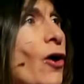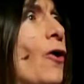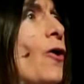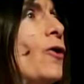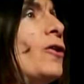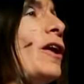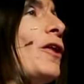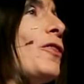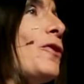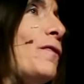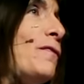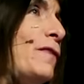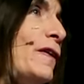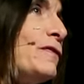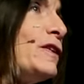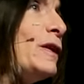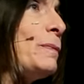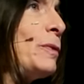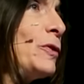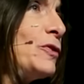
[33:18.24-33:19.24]
a whole other
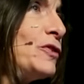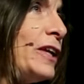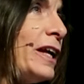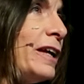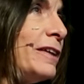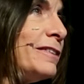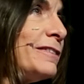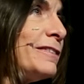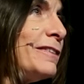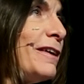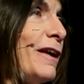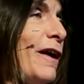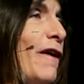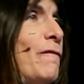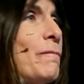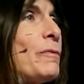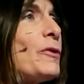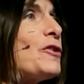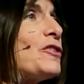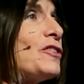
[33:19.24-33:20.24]
50%
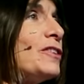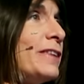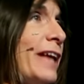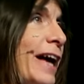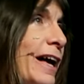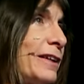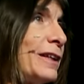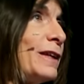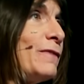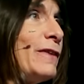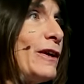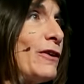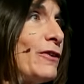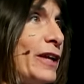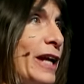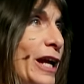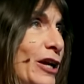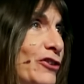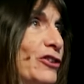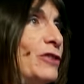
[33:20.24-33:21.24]
of personality
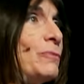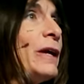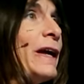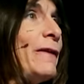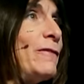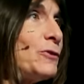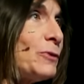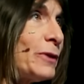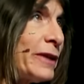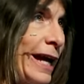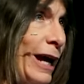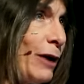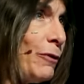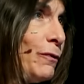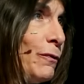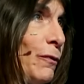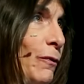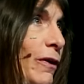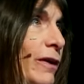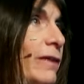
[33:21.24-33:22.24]
variation we have to
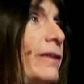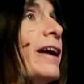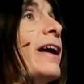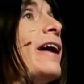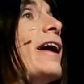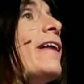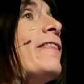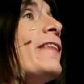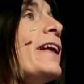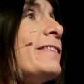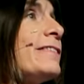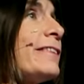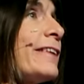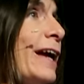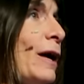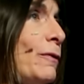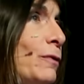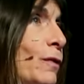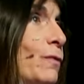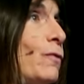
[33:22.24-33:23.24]
account for. That's
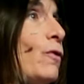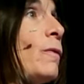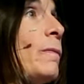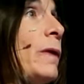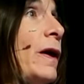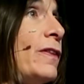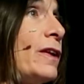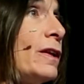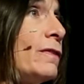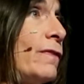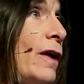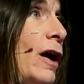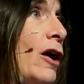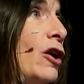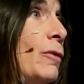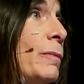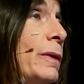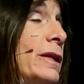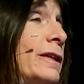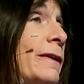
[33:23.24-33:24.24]
accounted for by the
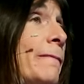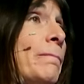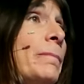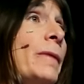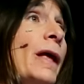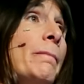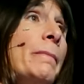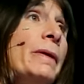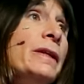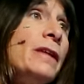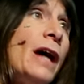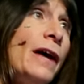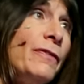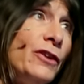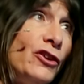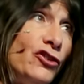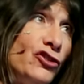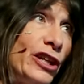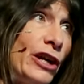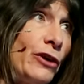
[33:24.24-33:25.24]
environment, but
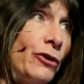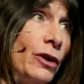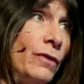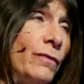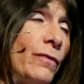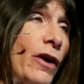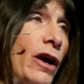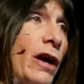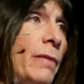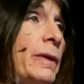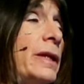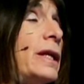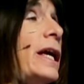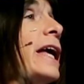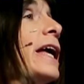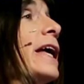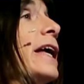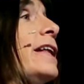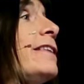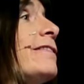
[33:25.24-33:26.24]
not the shared environment.
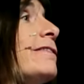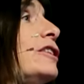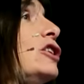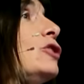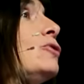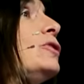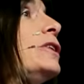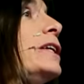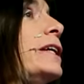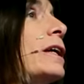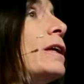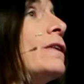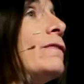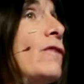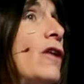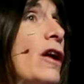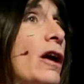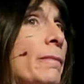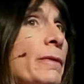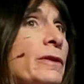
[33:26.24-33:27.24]
It's the unique
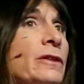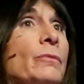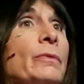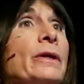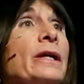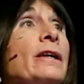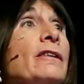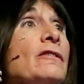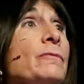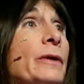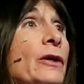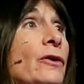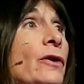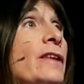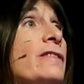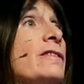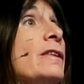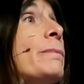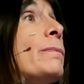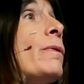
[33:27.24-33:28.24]
environment that we
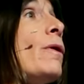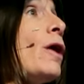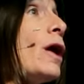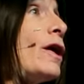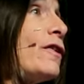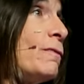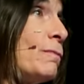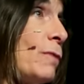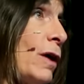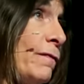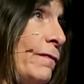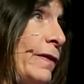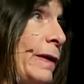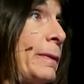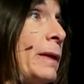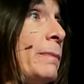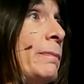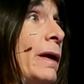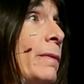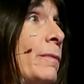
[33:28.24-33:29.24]
experience apart from our
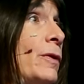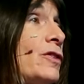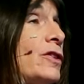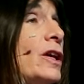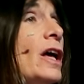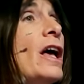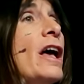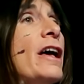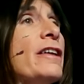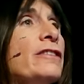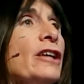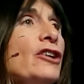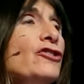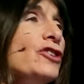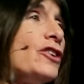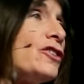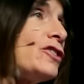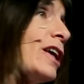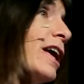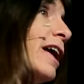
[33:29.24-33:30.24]
family members,
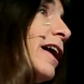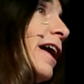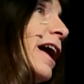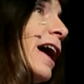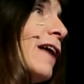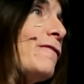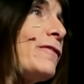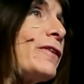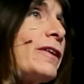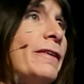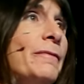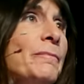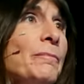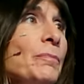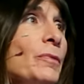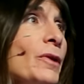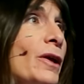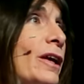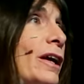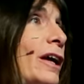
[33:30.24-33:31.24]
such as having
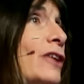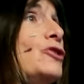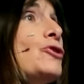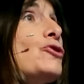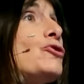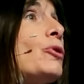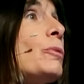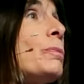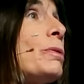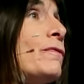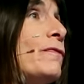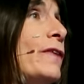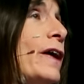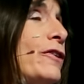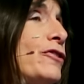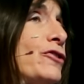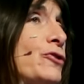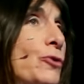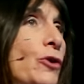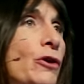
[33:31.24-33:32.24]
an unusual
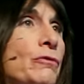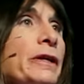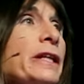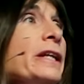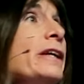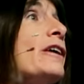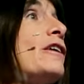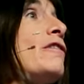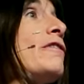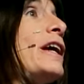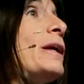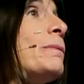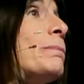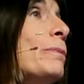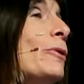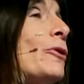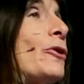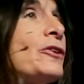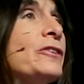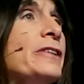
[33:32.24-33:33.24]
professor, or reading a
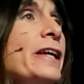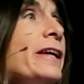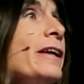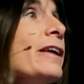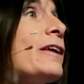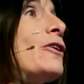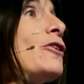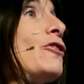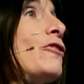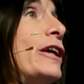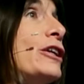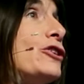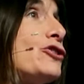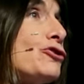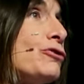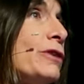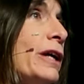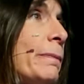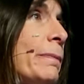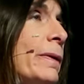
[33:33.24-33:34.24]
great book, or taking a great
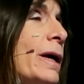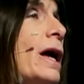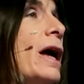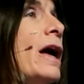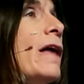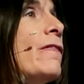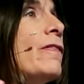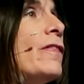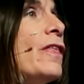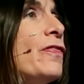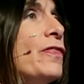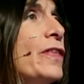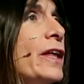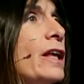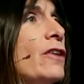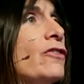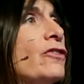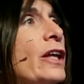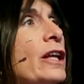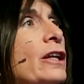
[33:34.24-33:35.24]
trip, the
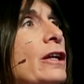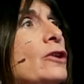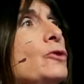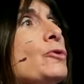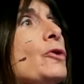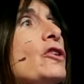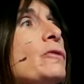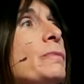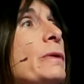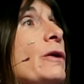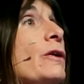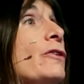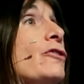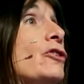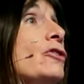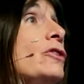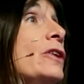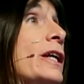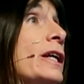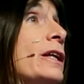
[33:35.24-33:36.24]
things that you
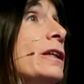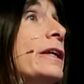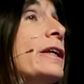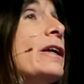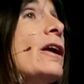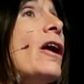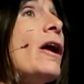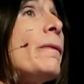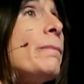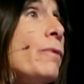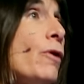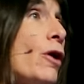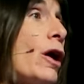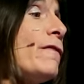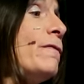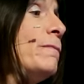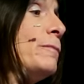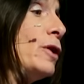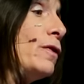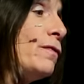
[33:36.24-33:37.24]
experience uniquely
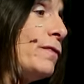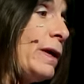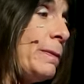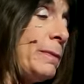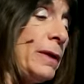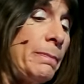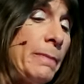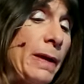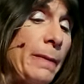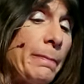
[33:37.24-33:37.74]
apart from your family